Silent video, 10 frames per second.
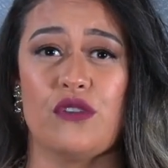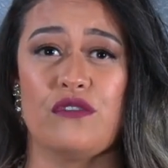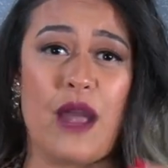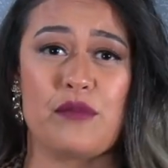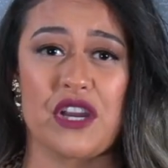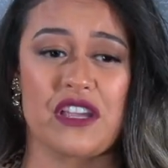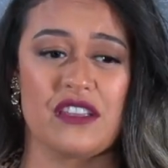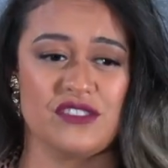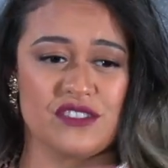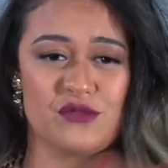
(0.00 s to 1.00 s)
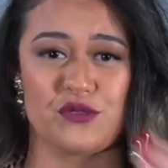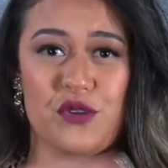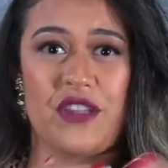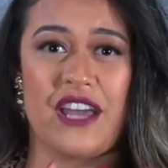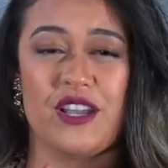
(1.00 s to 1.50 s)
fabric and just
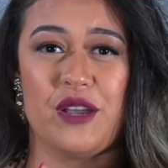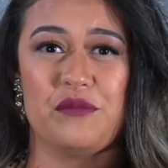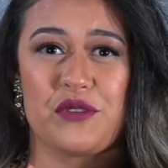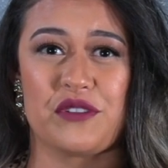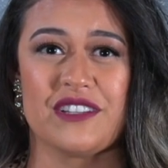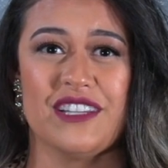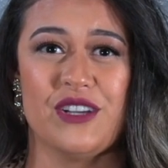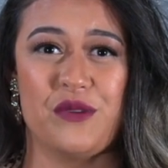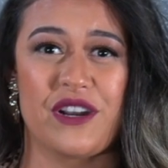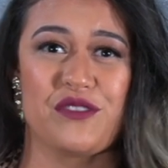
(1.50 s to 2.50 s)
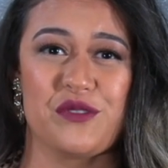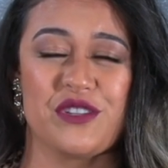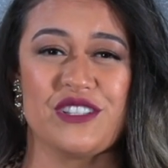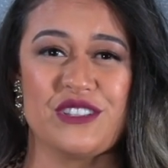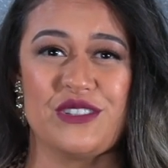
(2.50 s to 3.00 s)
roll that up or whatever we
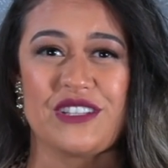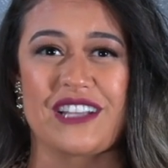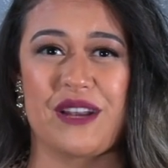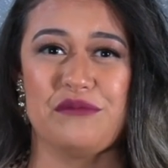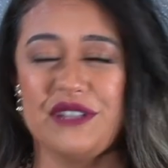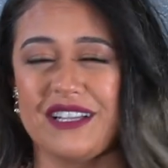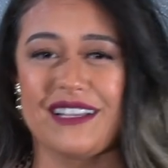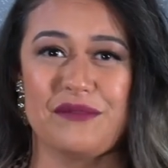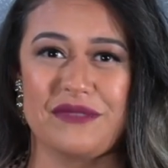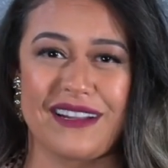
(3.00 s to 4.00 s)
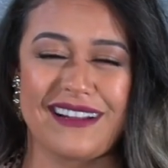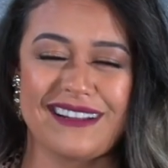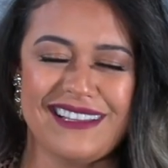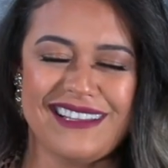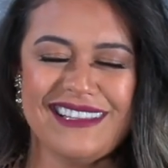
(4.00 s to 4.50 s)
could do to kind of plug it up there.